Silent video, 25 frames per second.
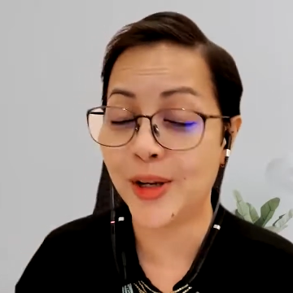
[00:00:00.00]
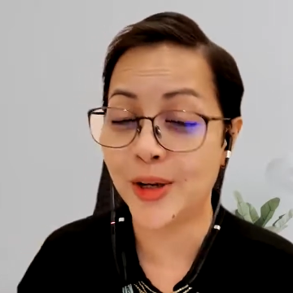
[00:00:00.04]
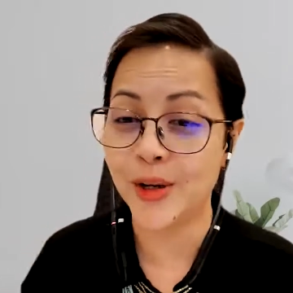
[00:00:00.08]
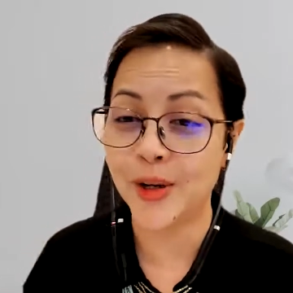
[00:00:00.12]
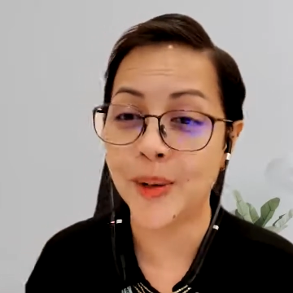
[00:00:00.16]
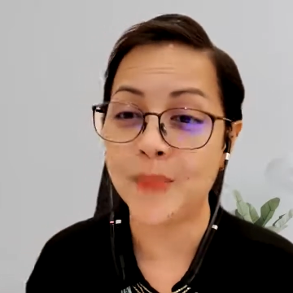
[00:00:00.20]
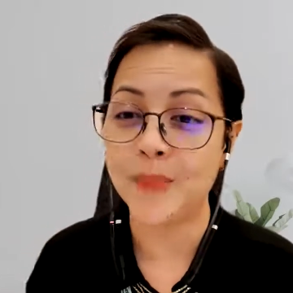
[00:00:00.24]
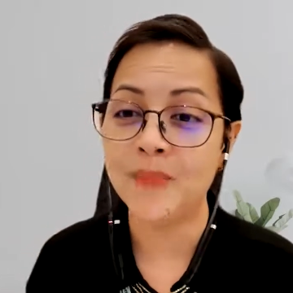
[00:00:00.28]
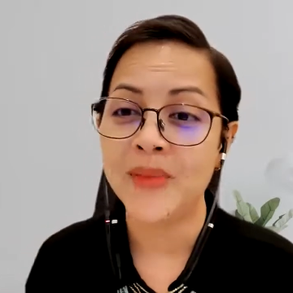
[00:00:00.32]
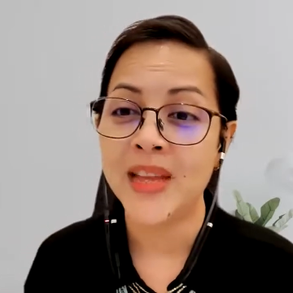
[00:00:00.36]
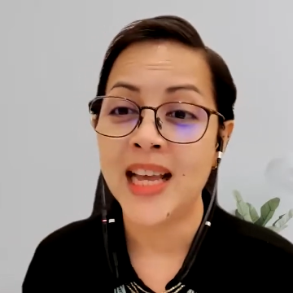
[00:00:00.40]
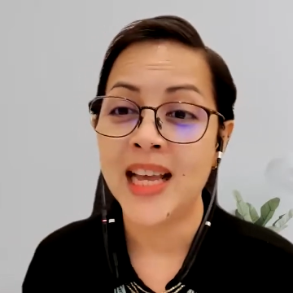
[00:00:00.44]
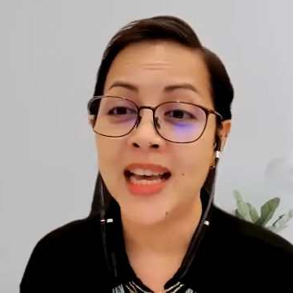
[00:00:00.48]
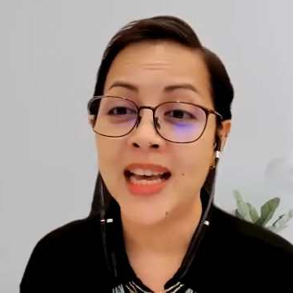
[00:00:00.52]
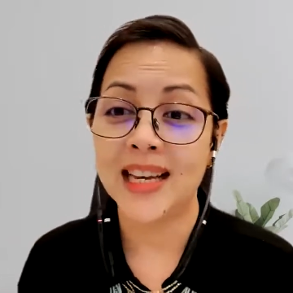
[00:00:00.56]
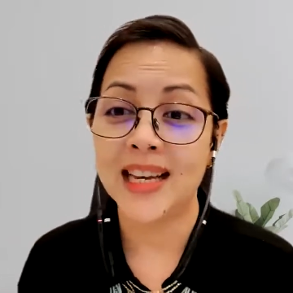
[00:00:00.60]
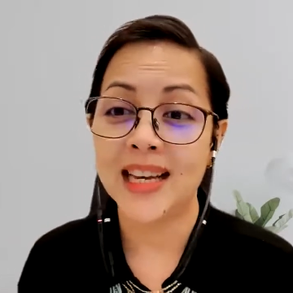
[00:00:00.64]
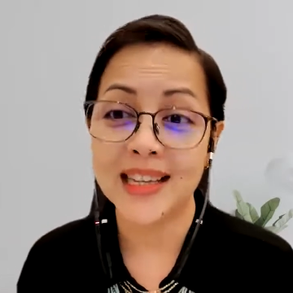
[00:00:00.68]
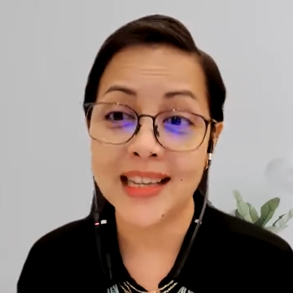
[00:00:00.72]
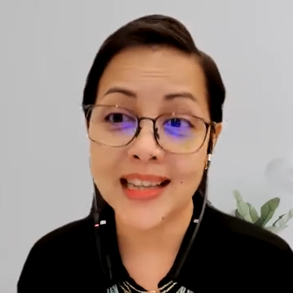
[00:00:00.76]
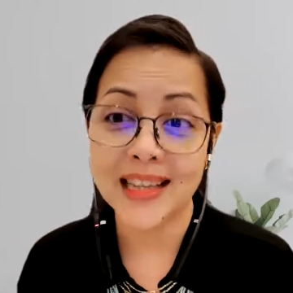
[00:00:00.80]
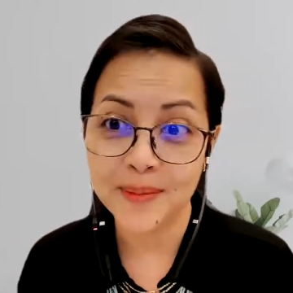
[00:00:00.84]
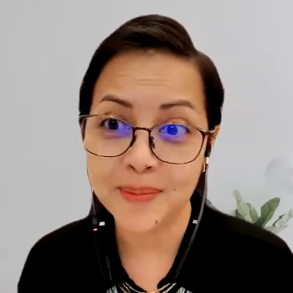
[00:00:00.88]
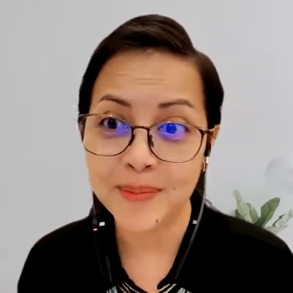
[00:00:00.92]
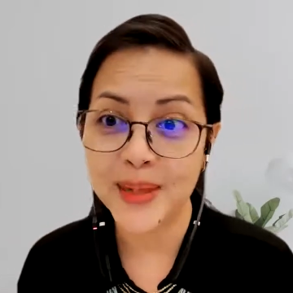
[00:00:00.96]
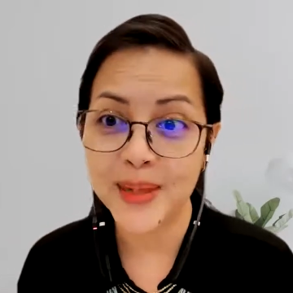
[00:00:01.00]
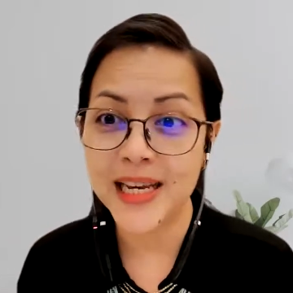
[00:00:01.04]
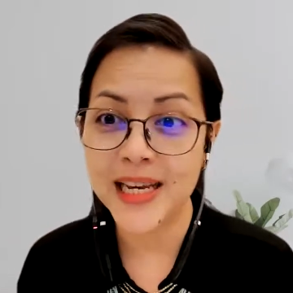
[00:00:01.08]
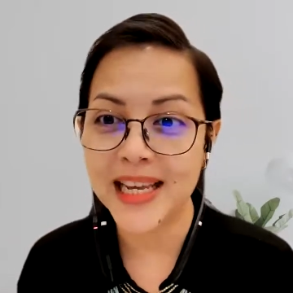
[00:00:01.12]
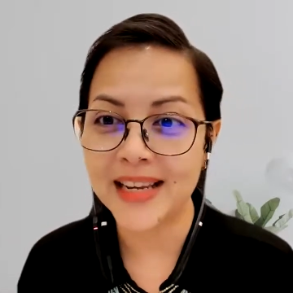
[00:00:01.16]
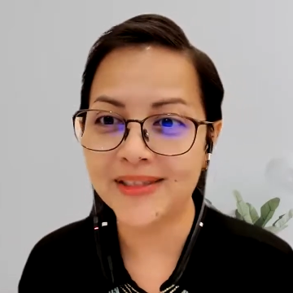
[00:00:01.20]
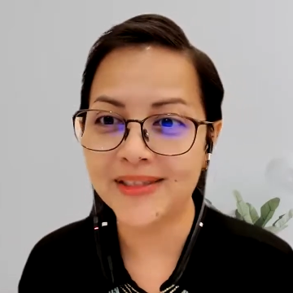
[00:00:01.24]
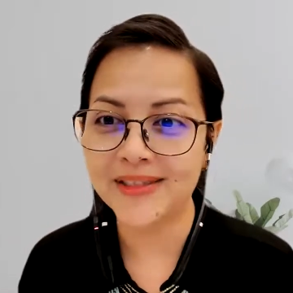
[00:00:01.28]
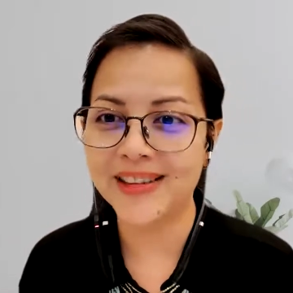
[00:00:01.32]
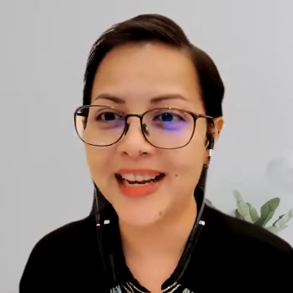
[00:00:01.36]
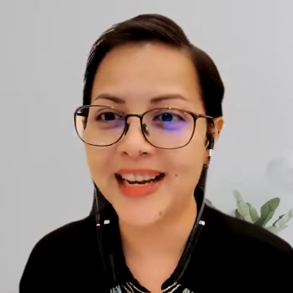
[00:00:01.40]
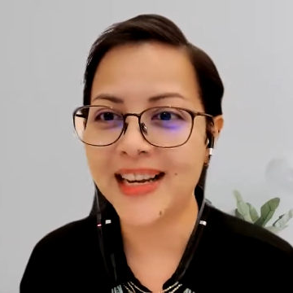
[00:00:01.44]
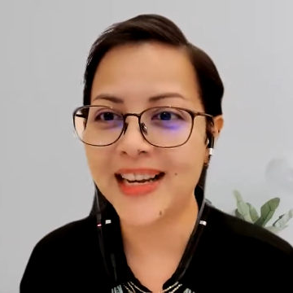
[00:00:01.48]
your
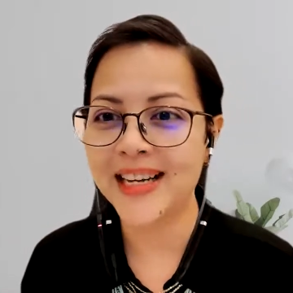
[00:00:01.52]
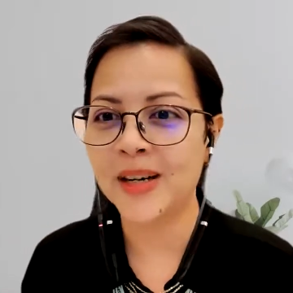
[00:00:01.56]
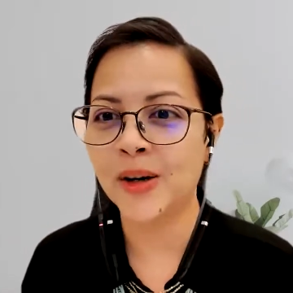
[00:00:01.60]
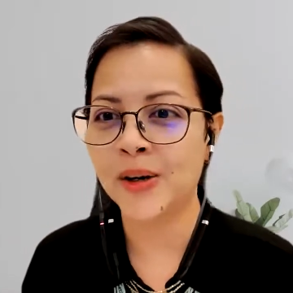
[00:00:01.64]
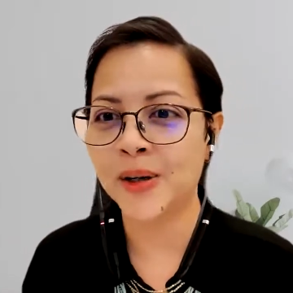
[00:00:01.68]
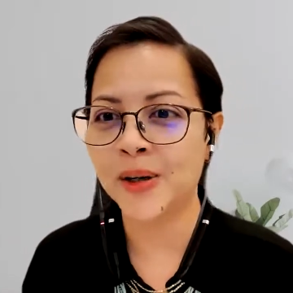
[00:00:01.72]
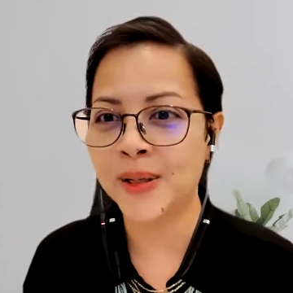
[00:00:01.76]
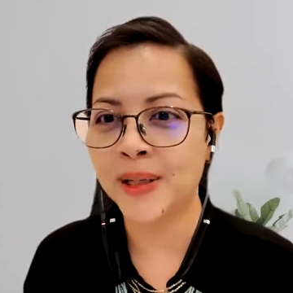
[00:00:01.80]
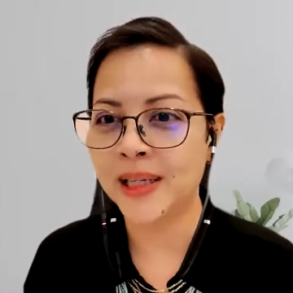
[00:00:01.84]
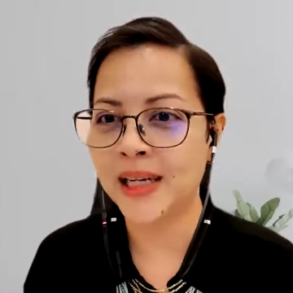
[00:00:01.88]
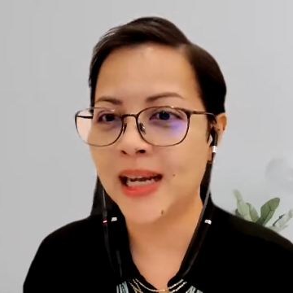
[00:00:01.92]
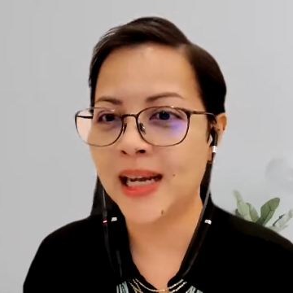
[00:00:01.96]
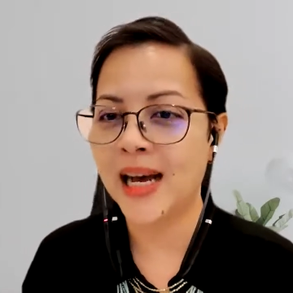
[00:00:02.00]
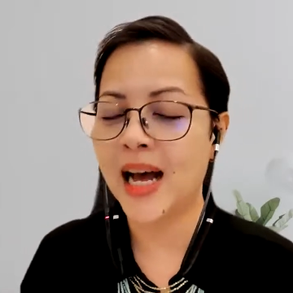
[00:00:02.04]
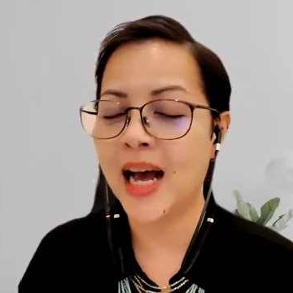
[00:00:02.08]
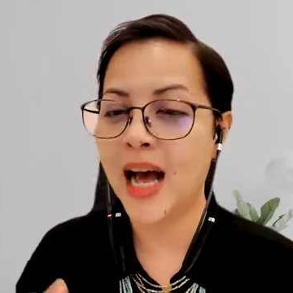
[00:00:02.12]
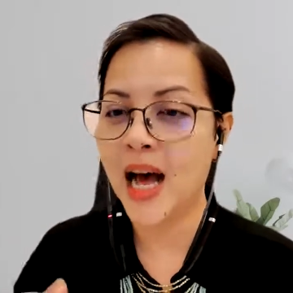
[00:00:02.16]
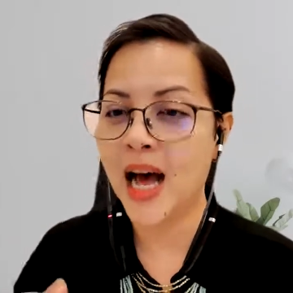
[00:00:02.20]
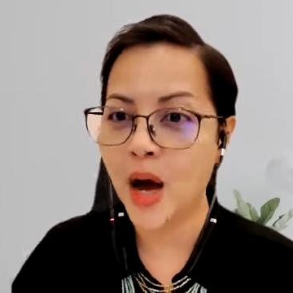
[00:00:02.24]
company, right, on how